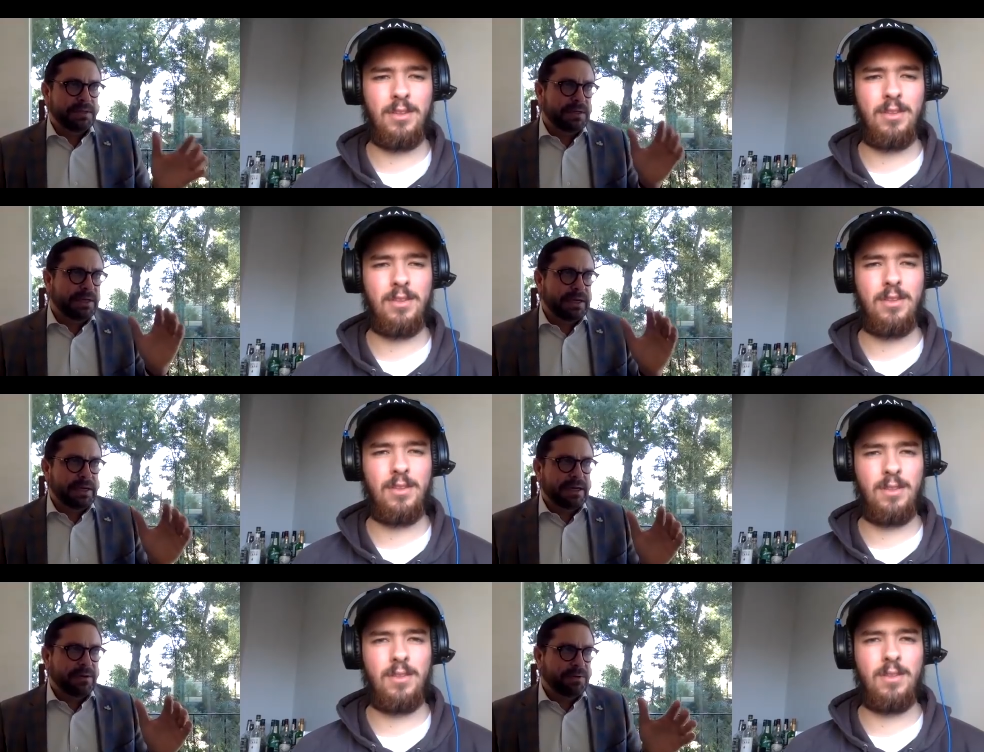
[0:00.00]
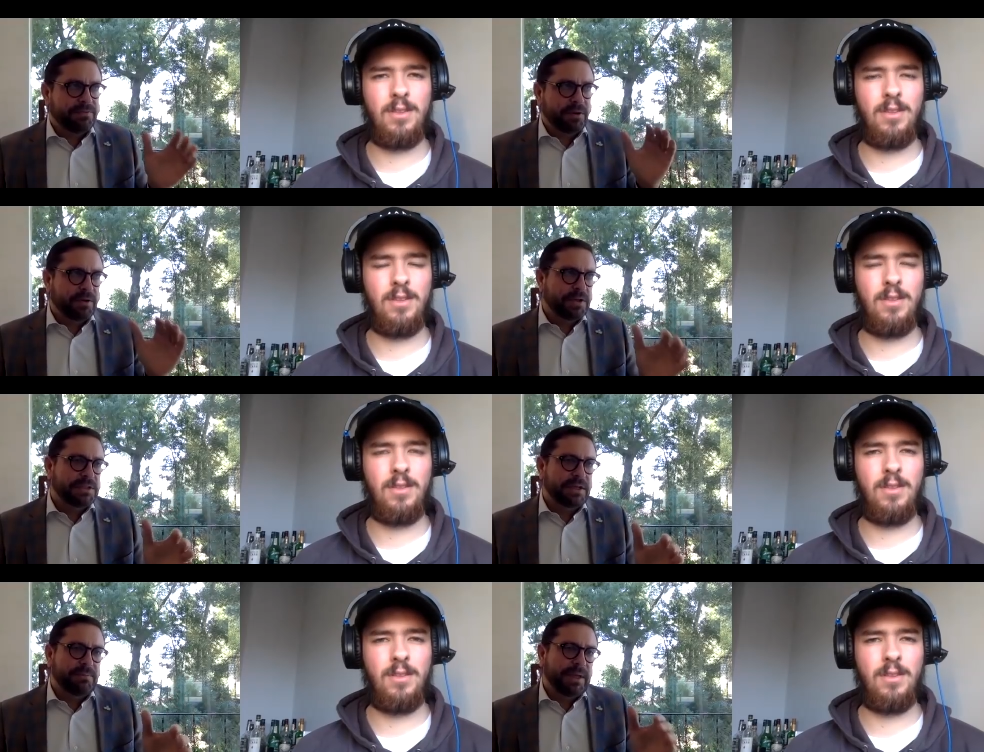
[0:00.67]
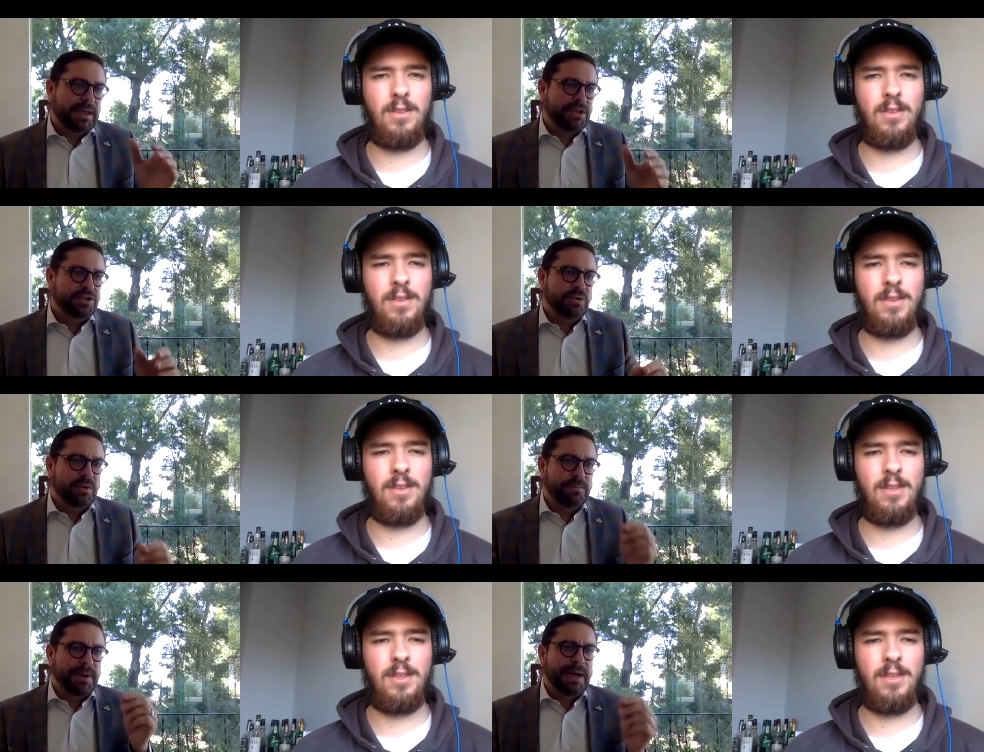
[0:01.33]
Speaker 1: Uh, we focused on making sure
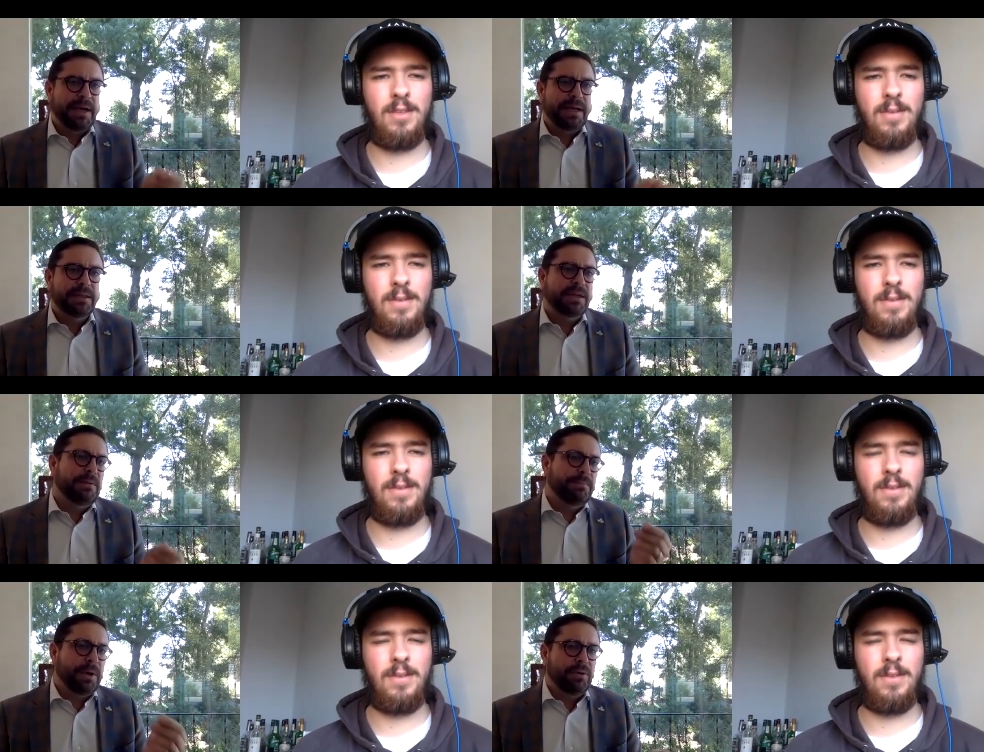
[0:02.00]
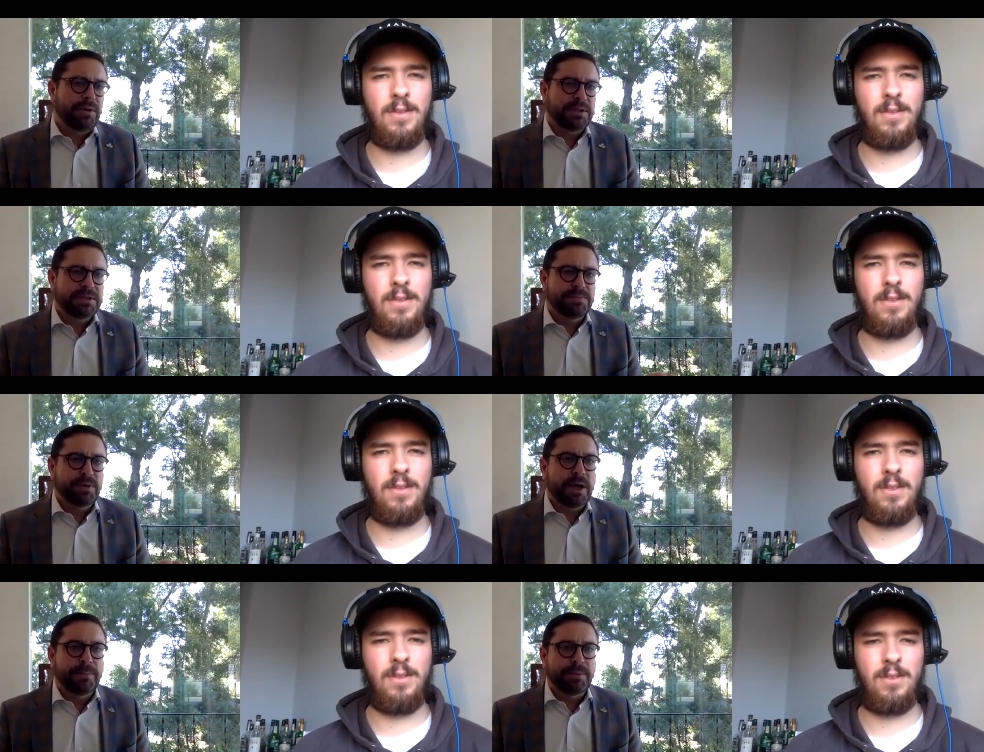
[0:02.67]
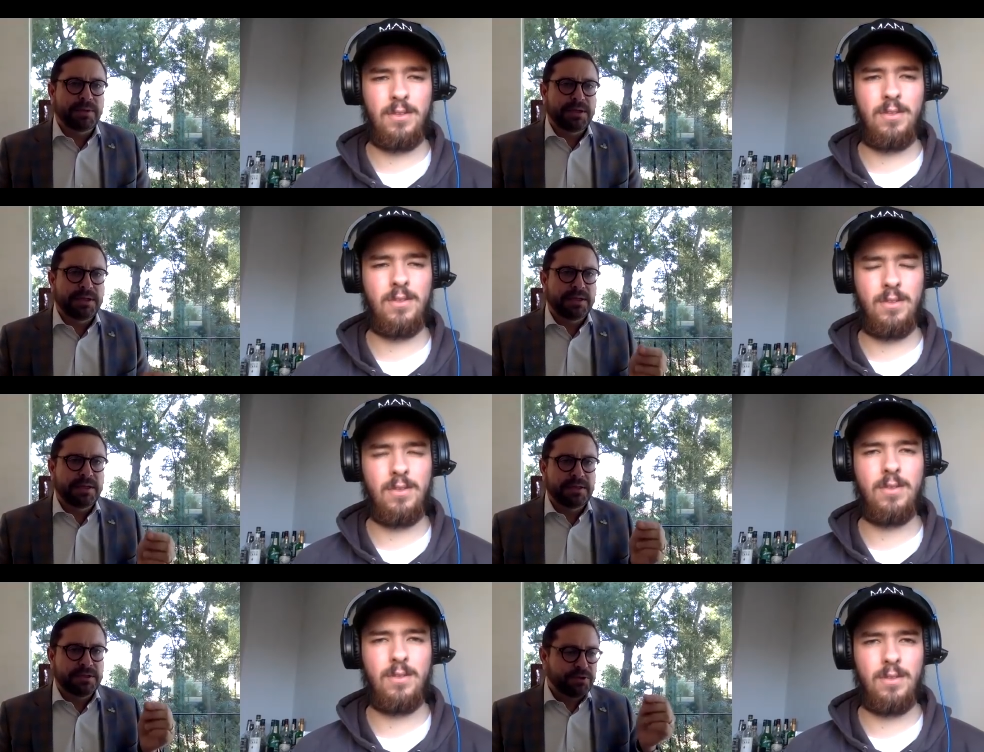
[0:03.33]
we're buying the components properly, the, the
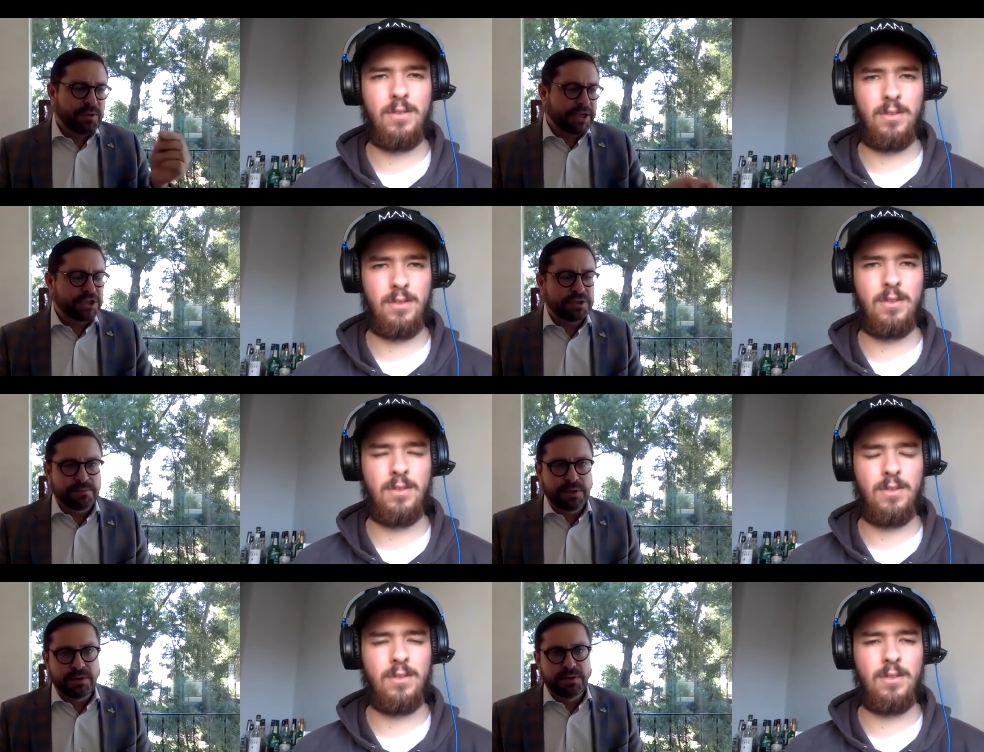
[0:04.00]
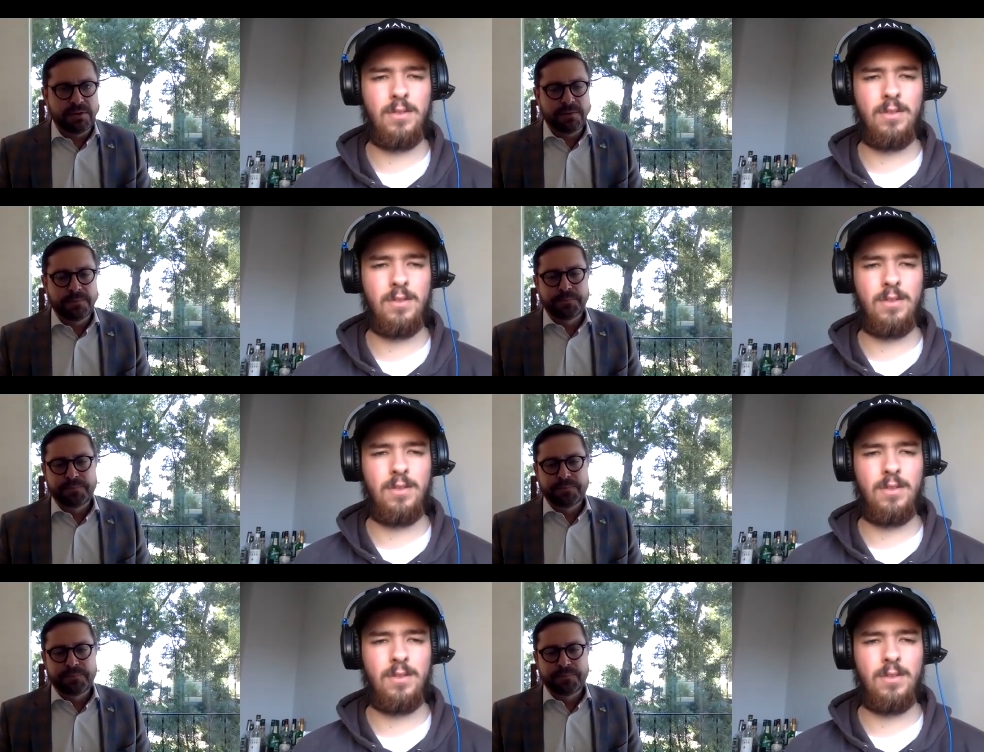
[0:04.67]
traction motor,